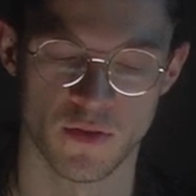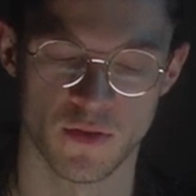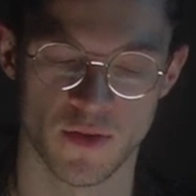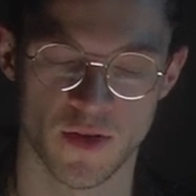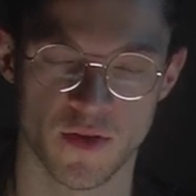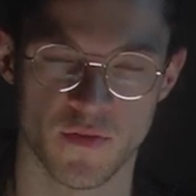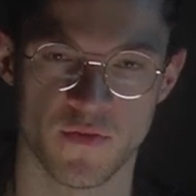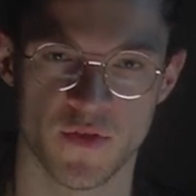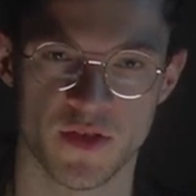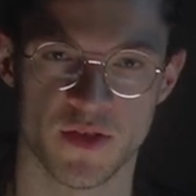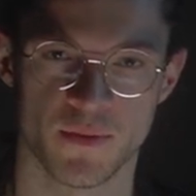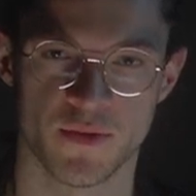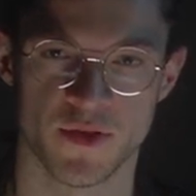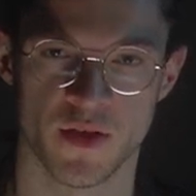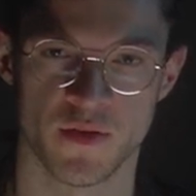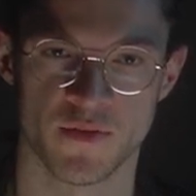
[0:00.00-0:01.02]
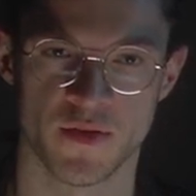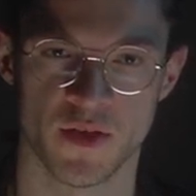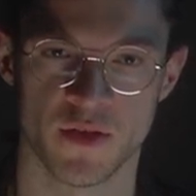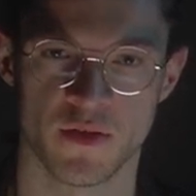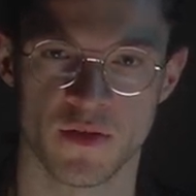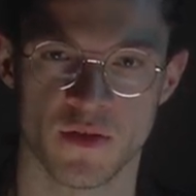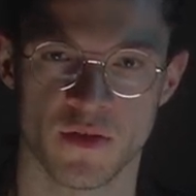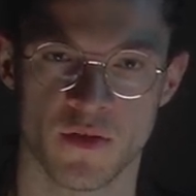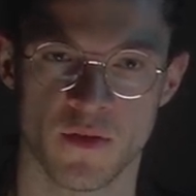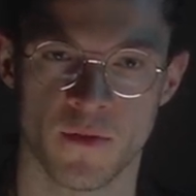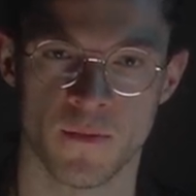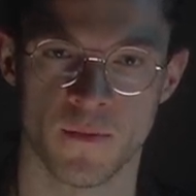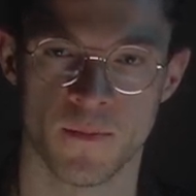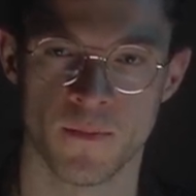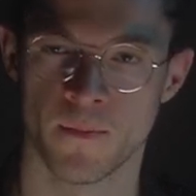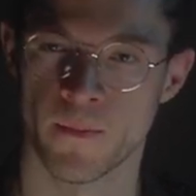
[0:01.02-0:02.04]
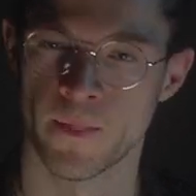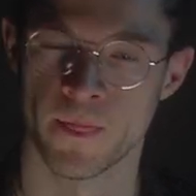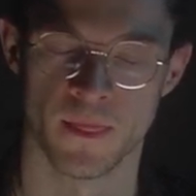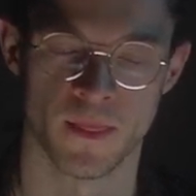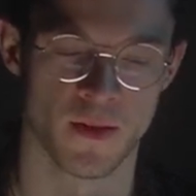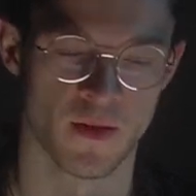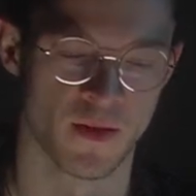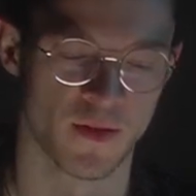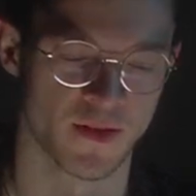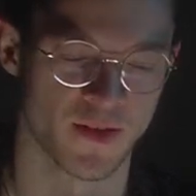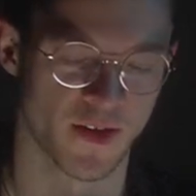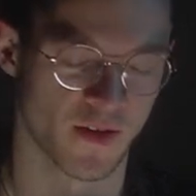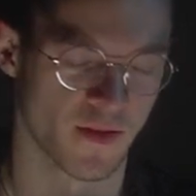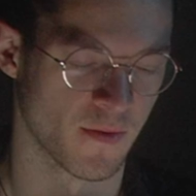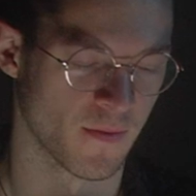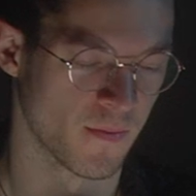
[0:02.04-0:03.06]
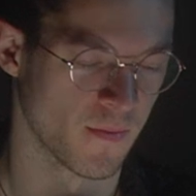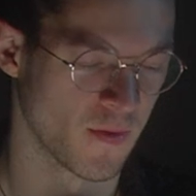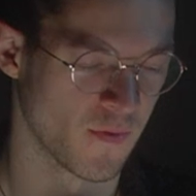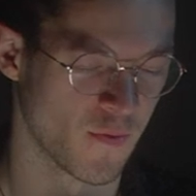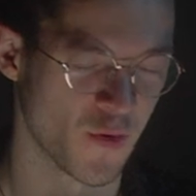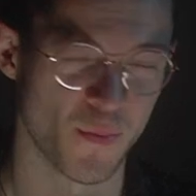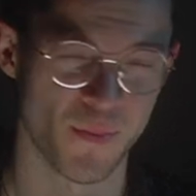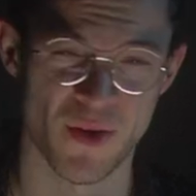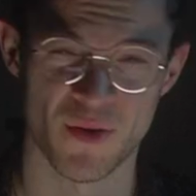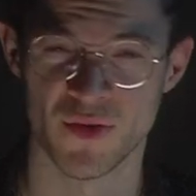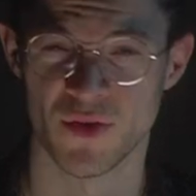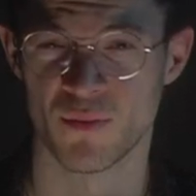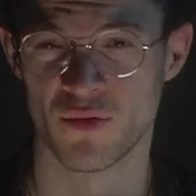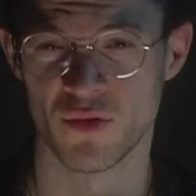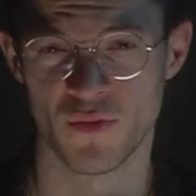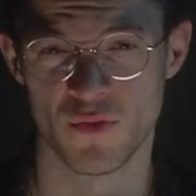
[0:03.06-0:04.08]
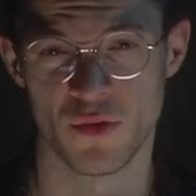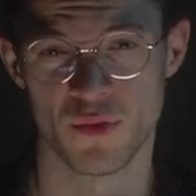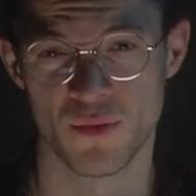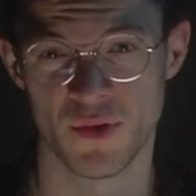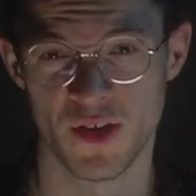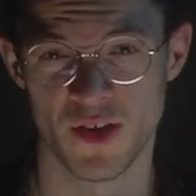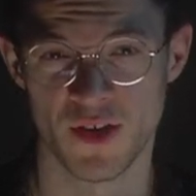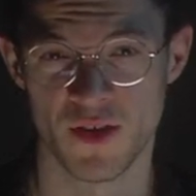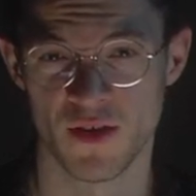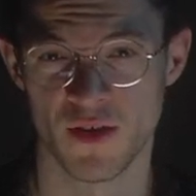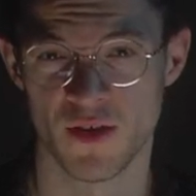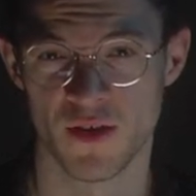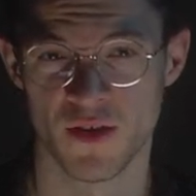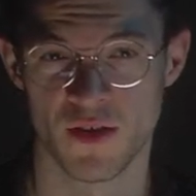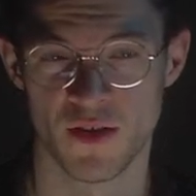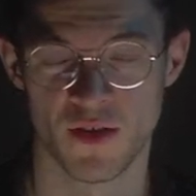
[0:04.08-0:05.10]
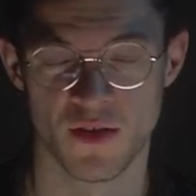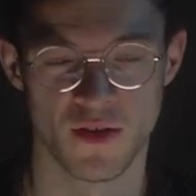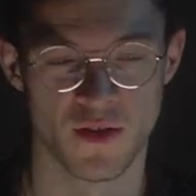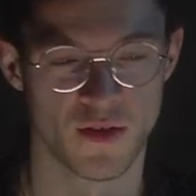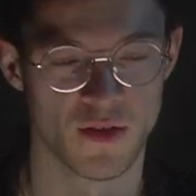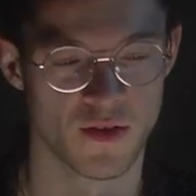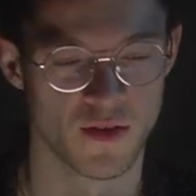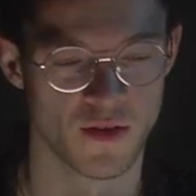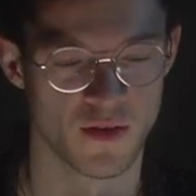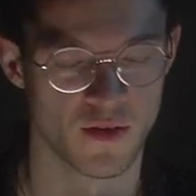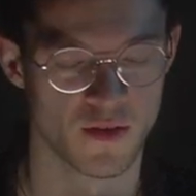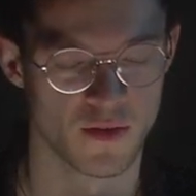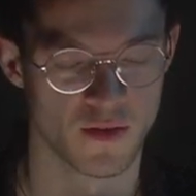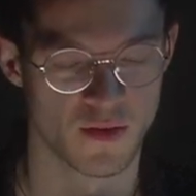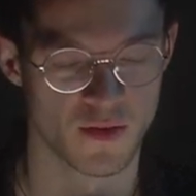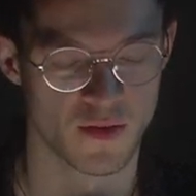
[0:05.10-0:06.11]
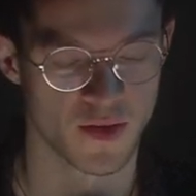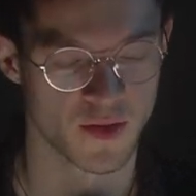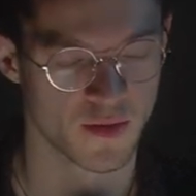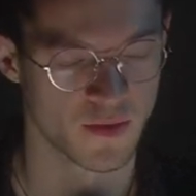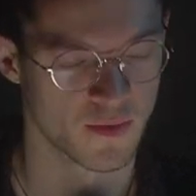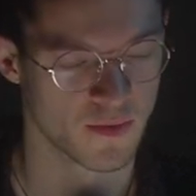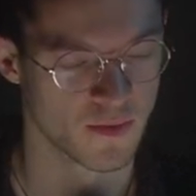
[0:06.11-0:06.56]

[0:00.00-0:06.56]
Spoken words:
They convince themselves that it's like, for your parents' approval, really? Like,